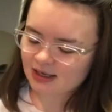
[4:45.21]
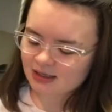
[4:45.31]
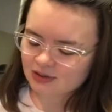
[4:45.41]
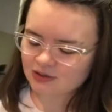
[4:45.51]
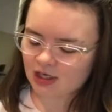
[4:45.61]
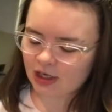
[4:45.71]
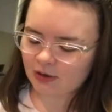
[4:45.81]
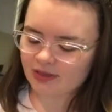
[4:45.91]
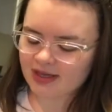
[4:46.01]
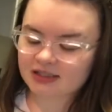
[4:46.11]
So
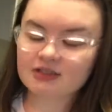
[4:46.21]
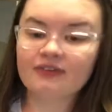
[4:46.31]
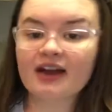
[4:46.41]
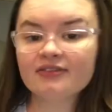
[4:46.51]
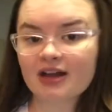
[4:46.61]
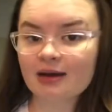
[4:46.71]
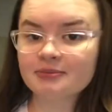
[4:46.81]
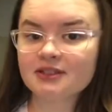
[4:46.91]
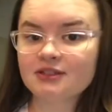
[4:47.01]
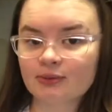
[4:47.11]
that's 5
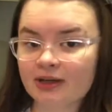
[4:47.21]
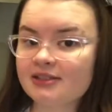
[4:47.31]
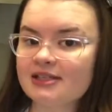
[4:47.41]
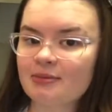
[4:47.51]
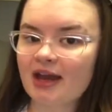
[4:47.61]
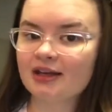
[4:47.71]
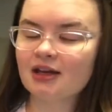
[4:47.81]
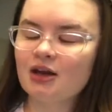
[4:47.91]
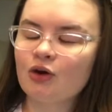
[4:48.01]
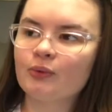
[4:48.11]
cups to 1 tea bag,
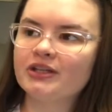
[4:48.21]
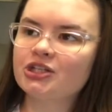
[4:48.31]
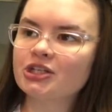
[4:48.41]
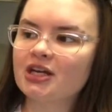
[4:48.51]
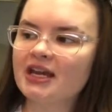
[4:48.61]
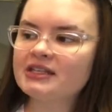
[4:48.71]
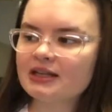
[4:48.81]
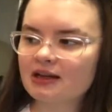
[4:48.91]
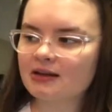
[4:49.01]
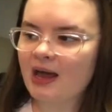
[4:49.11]
which isn't
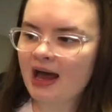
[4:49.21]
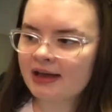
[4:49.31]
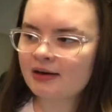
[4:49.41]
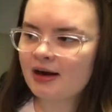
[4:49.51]
a lot,